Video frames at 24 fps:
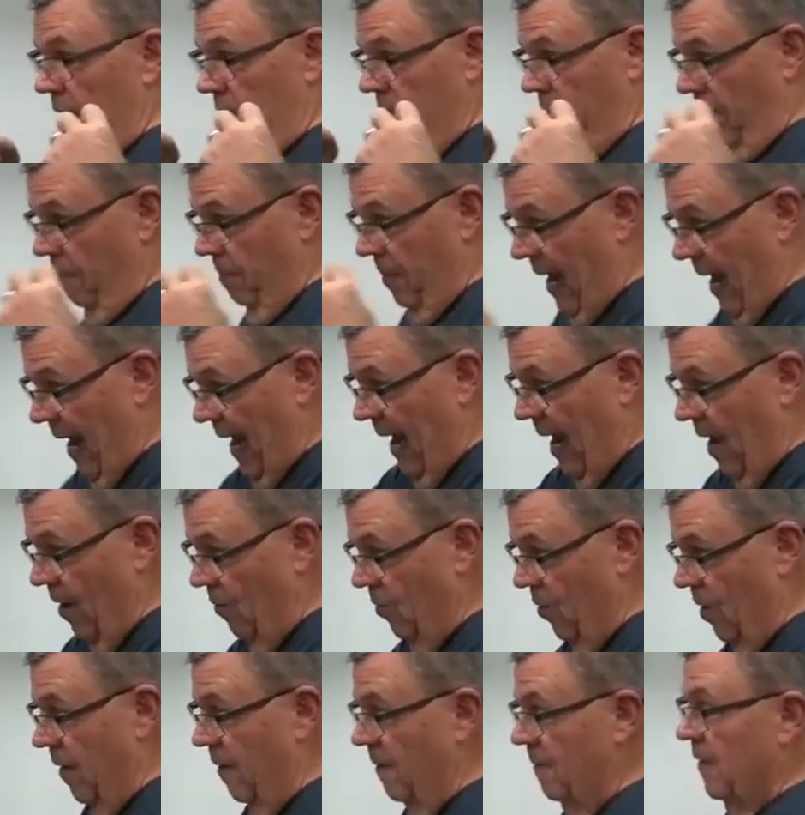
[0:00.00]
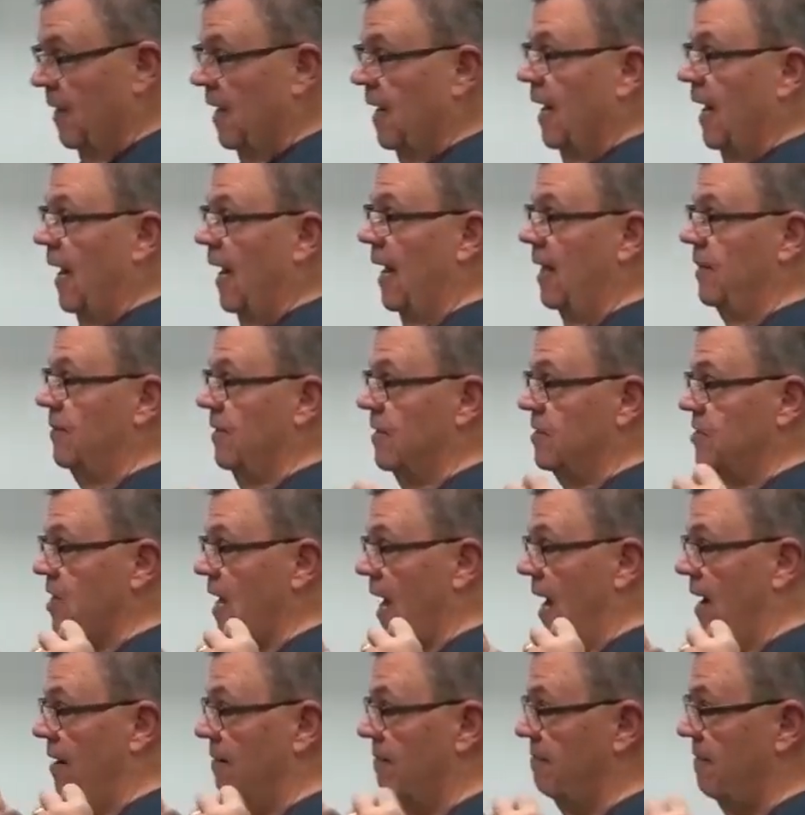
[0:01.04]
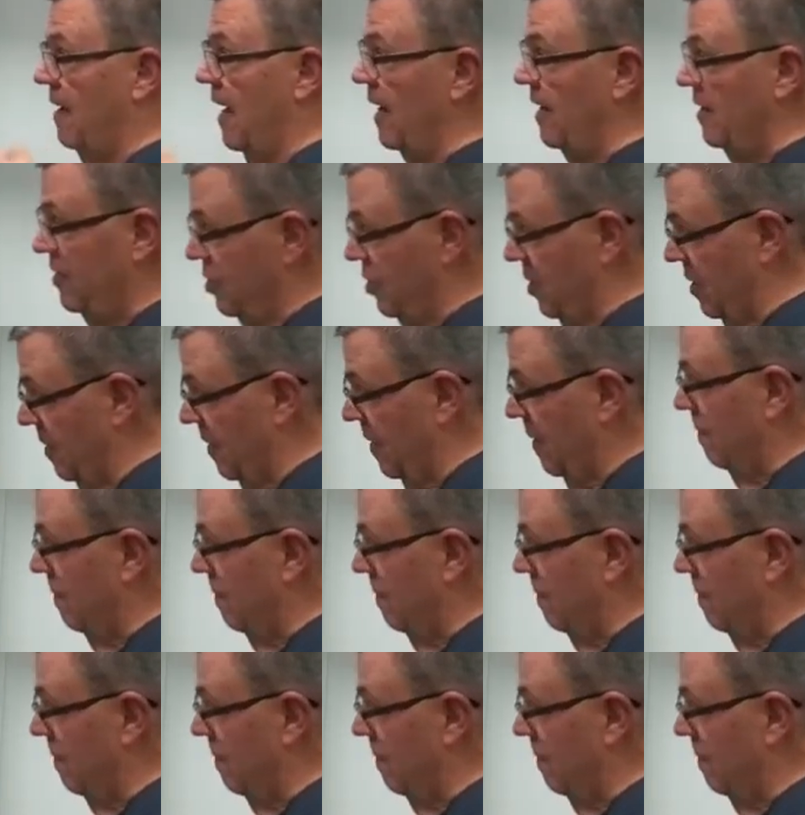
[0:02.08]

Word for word: the power and the salvation,